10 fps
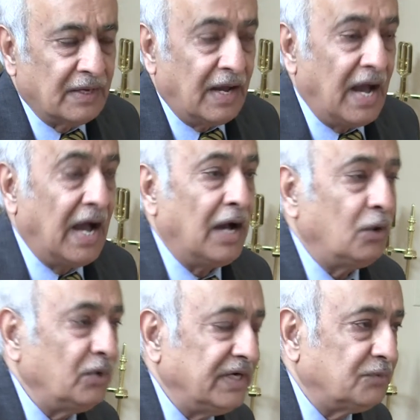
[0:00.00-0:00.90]

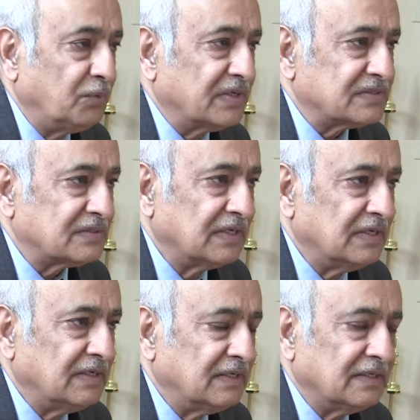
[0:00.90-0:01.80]
how it was
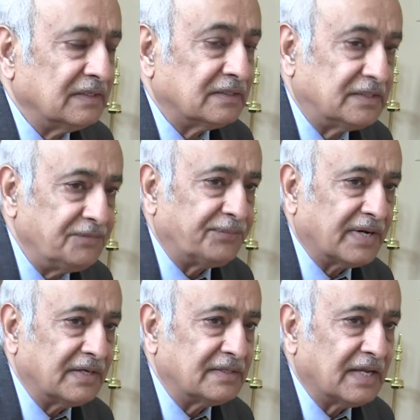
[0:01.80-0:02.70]

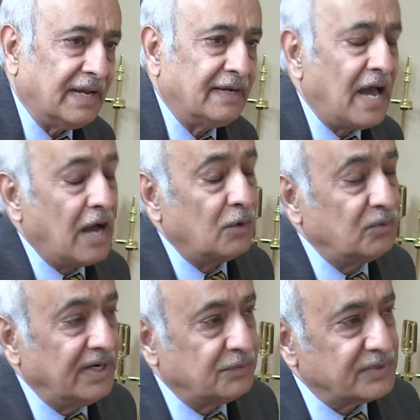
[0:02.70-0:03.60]
different, and
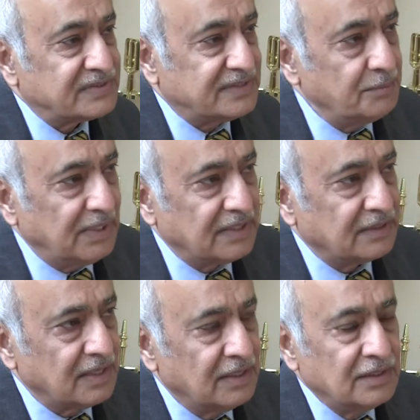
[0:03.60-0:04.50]
how it was
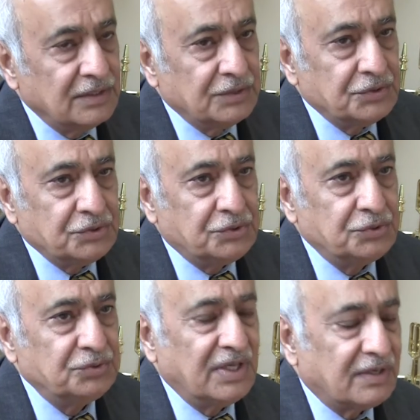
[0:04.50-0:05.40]
similar
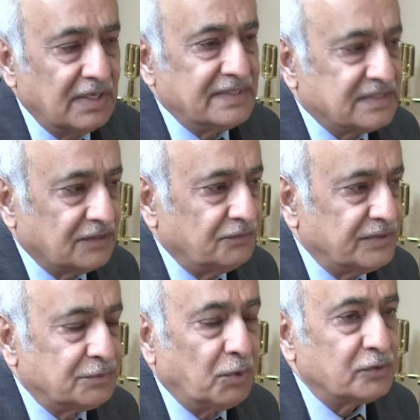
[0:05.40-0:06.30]
to the religion
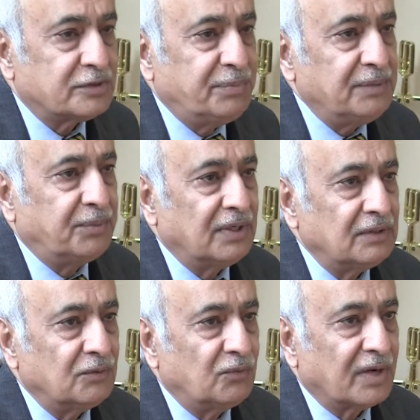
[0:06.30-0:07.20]
which most
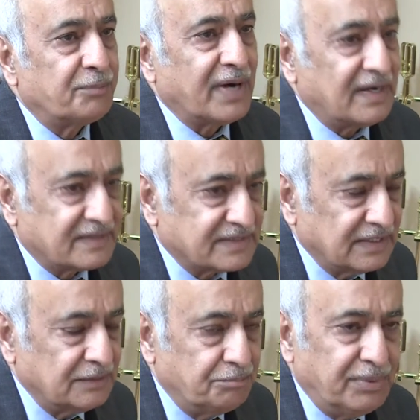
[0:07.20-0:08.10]
people were
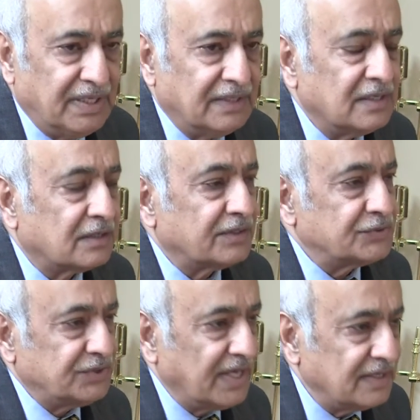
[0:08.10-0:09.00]
practicing, being
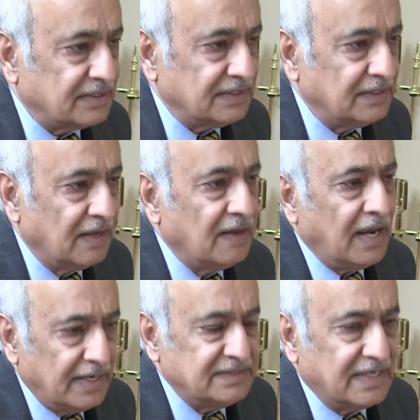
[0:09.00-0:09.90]
Christianity.
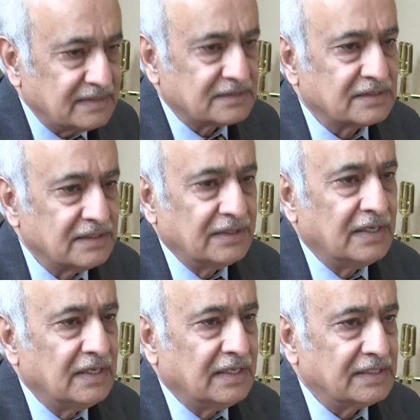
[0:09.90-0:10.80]
And yes,
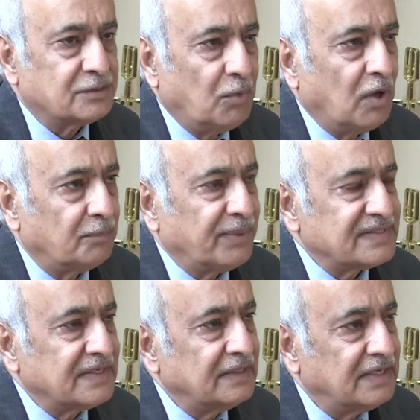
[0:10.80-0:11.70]
a small
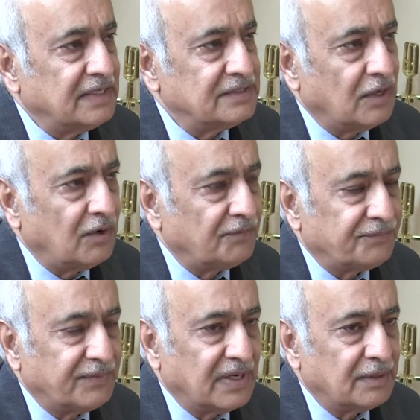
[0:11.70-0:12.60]
percentage
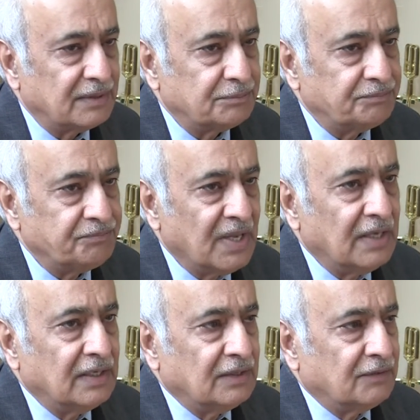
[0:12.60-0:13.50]
of uh,
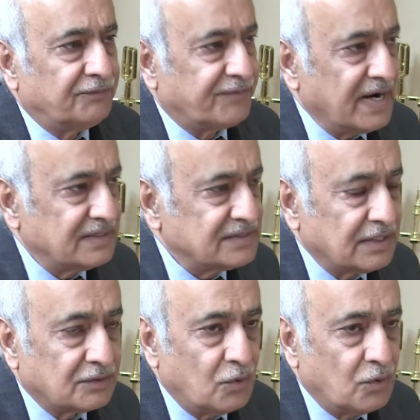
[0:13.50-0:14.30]
friends and